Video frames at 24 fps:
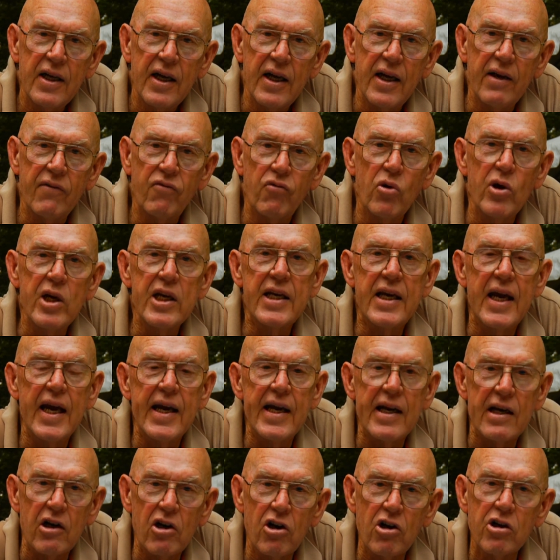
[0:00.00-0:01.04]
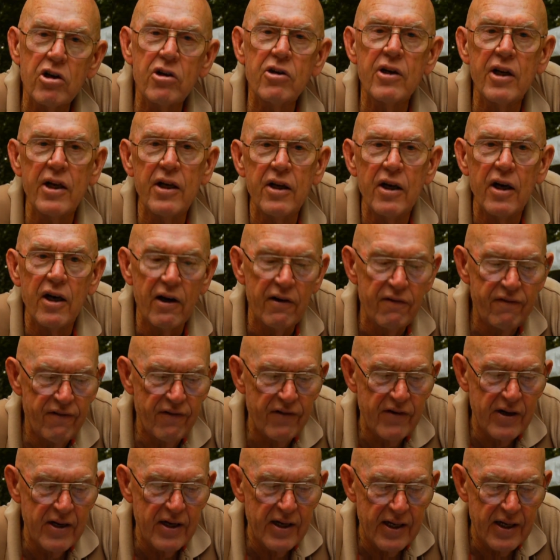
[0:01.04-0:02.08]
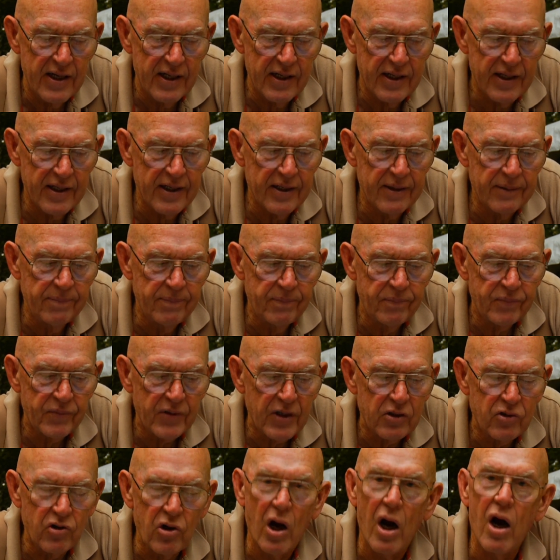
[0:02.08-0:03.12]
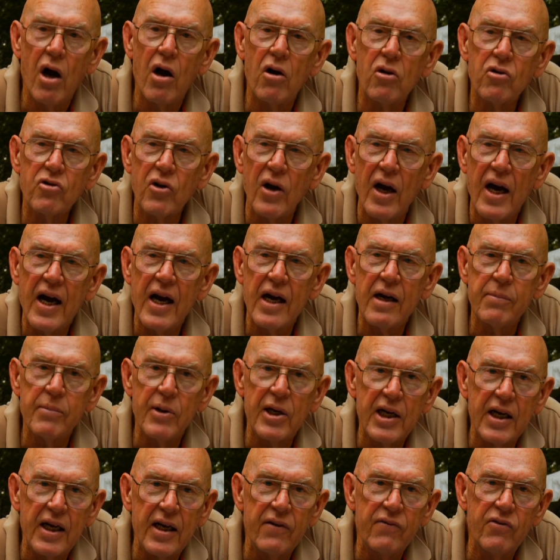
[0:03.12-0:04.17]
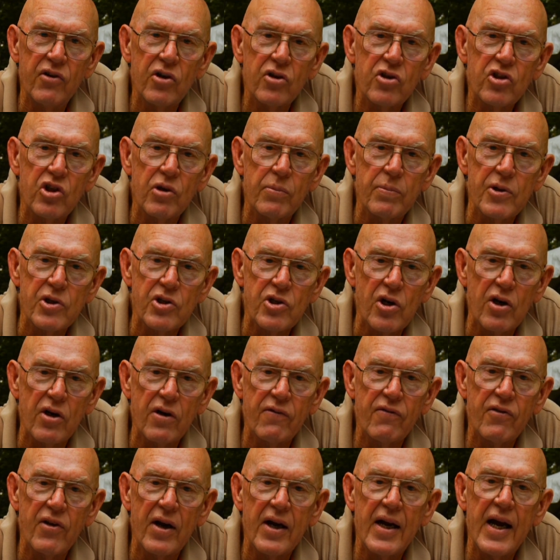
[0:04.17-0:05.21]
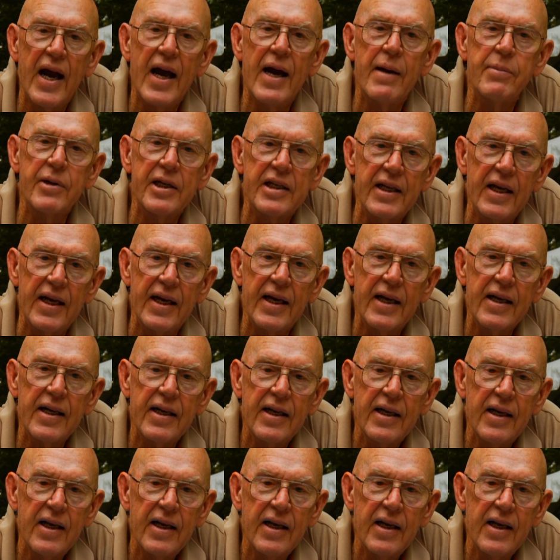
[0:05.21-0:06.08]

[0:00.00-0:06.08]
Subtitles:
If we can't learn enough to alter our behavior to preserve their habitat.